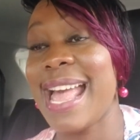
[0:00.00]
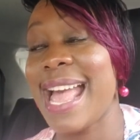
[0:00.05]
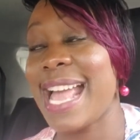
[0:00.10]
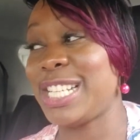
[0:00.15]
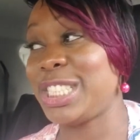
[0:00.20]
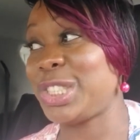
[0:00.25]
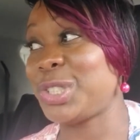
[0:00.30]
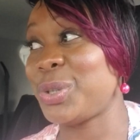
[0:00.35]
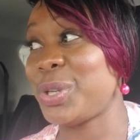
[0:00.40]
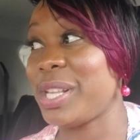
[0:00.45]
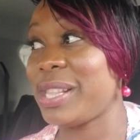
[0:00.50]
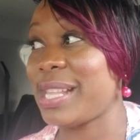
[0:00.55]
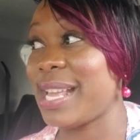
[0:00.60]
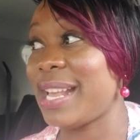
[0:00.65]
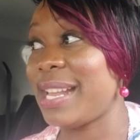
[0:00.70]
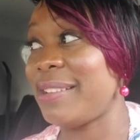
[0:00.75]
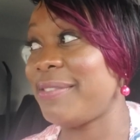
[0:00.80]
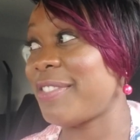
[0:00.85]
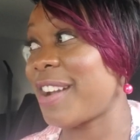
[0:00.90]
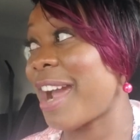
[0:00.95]
and show you
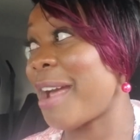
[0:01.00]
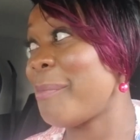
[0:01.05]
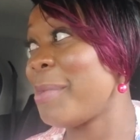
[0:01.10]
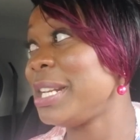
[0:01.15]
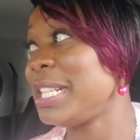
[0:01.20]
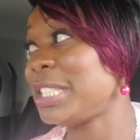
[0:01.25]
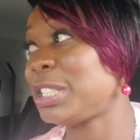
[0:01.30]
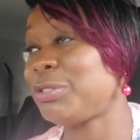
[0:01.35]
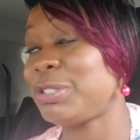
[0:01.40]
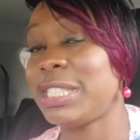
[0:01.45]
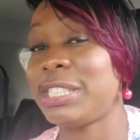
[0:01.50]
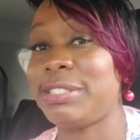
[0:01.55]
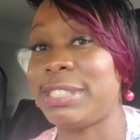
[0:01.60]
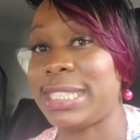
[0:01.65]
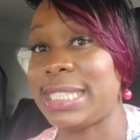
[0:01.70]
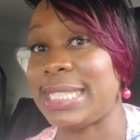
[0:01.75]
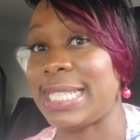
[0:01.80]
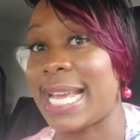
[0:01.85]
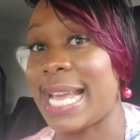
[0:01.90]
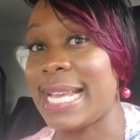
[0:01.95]
the environment. It's really,
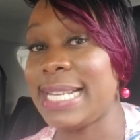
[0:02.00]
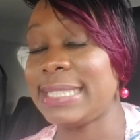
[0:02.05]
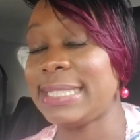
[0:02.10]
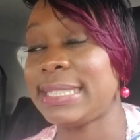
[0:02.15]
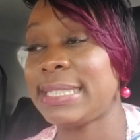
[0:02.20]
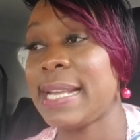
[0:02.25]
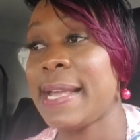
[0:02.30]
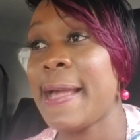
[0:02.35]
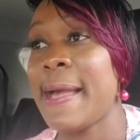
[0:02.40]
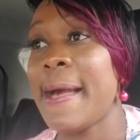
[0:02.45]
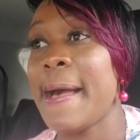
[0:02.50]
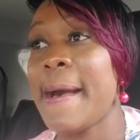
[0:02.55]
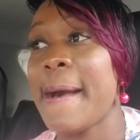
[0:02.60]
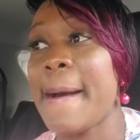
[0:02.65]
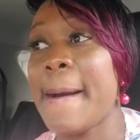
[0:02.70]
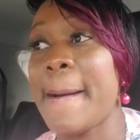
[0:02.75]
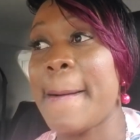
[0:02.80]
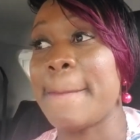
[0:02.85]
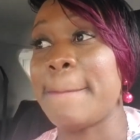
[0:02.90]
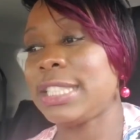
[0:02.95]
really nice.
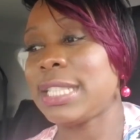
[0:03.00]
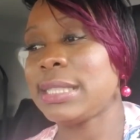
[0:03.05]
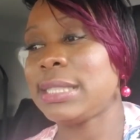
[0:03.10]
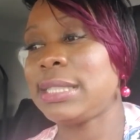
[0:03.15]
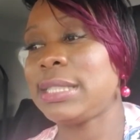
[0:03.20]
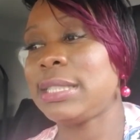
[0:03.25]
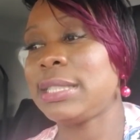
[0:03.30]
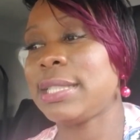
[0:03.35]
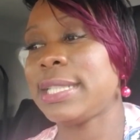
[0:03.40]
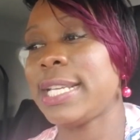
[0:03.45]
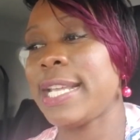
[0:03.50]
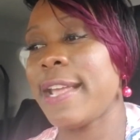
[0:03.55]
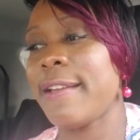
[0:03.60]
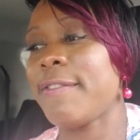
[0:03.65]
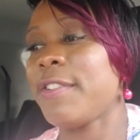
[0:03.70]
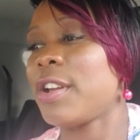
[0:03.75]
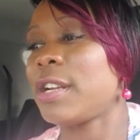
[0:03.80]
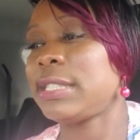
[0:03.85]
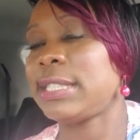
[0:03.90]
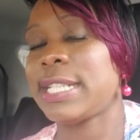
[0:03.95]
Um, just to
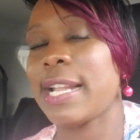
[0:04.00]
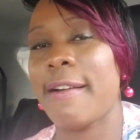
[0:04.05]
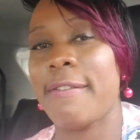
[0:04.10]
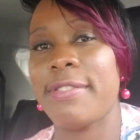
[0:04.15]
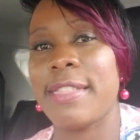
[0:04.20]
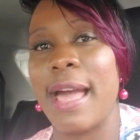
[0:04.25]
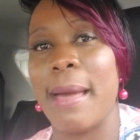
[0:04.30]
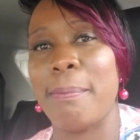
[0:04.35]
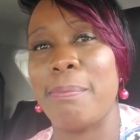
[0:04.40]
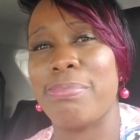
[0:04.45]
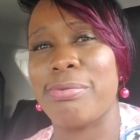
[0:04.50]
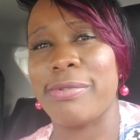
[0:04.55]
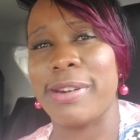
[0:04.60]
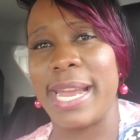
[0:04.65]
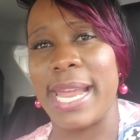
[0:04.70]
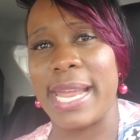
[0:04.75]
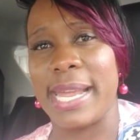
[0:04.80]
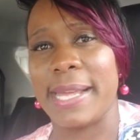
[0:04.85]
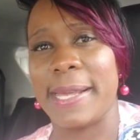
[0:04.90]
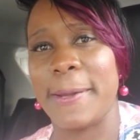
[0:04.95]
give yourself that
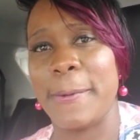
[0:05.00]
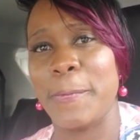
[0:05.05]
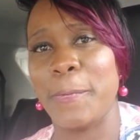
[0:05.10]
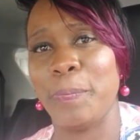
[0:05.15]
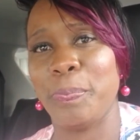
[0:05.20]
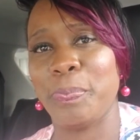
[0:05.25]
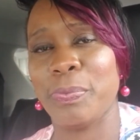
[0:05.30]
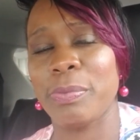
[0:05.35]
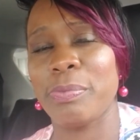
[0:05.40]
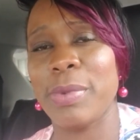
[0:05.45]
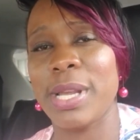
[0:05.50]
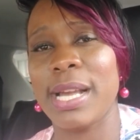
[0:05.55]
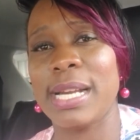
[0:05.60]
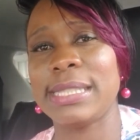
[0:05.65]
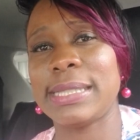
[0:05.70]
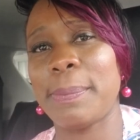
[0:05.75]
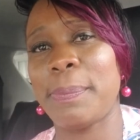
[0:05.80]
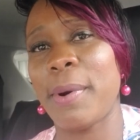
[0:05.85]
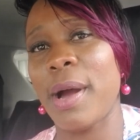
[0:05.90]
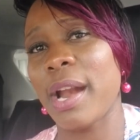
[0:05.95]
break
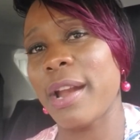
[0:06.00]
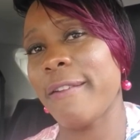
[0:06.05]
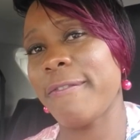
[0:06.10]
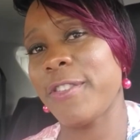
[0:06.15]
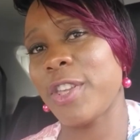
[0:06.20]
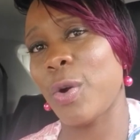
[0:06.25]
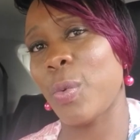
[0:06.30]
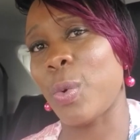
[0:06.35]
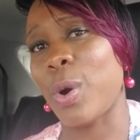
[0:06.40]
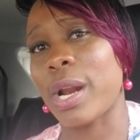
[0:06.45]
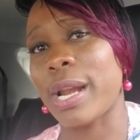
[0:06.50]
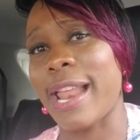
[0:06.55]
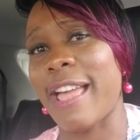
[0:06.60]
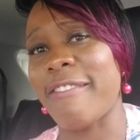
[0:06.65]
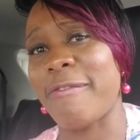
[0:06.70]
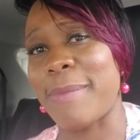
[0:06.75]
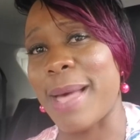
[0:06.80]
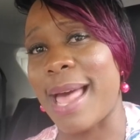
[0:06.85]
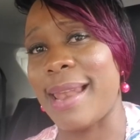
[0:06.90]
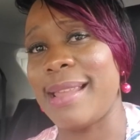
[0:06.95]
because a part of your
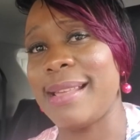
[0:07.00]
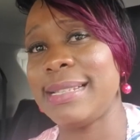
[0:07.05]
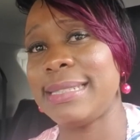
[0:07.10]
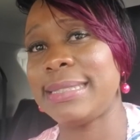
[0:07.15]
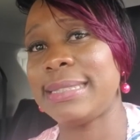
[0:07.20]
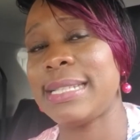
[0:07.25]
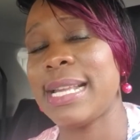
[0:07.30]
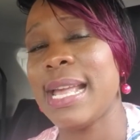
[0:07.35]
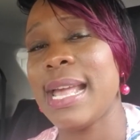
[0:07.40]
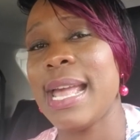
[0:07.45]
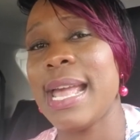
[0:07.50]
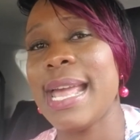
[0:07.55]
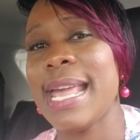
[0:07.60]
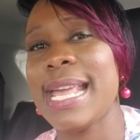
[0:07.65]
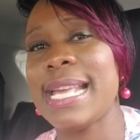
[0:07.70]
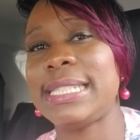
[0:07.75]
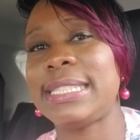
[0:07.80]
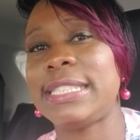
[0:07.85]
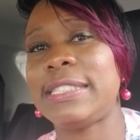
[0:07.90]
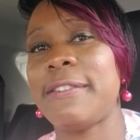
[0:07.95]
work-life balance
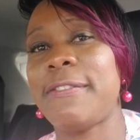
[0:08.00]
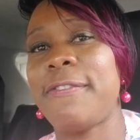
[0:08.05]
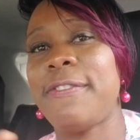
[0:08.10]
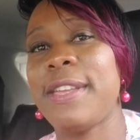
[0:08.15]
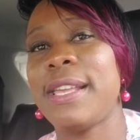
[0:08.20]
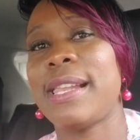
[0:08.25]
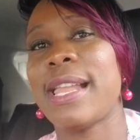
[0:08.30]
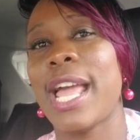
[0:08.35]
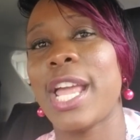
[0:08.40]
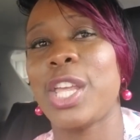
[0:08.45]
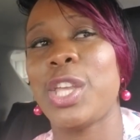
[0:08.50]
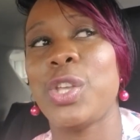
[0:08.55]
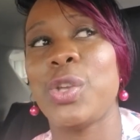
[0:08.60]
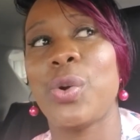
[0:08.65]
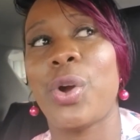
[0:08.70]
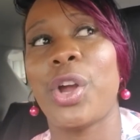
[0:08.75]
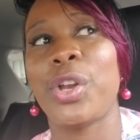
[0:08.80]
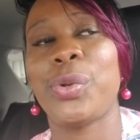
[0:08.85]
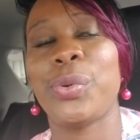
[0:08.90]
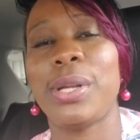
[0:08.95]
is to feel like
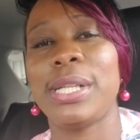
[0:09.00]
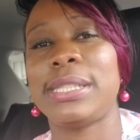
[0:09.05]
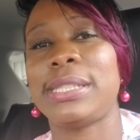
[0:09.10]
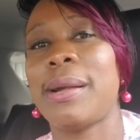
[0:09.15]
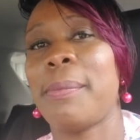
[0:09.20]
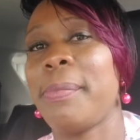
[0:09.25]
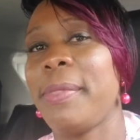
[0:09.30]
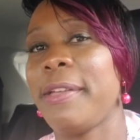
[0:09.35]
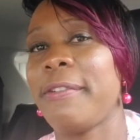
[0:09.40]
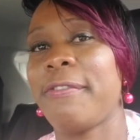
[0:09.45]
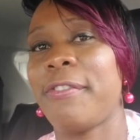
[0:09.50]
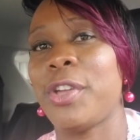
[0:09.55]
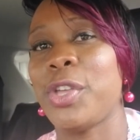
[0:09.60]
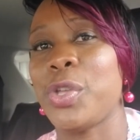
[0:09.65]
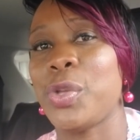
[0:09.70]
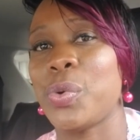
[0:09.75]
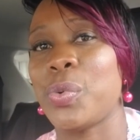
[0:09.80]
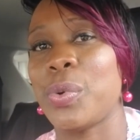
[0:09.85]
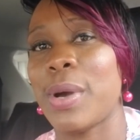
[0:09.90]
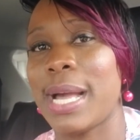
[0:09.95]
you are doing something for
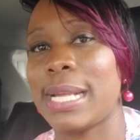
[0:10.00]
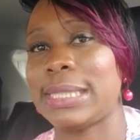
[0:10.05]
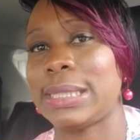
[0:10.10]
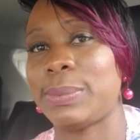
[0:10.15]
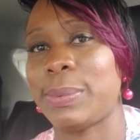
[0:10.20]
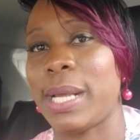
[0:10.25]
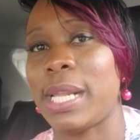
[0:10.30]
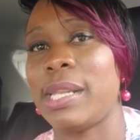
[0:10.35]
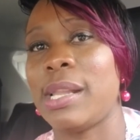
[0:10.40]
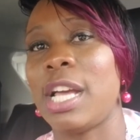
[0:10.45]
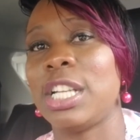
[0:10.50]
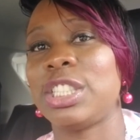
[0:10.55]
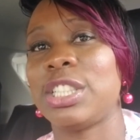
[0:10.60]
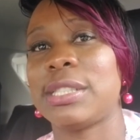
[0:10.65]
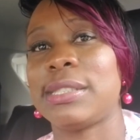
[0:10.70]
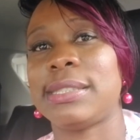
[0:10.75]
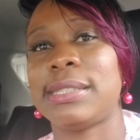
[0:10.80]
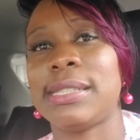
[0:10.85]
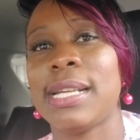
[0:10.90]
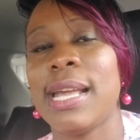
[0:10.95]
you as well, not just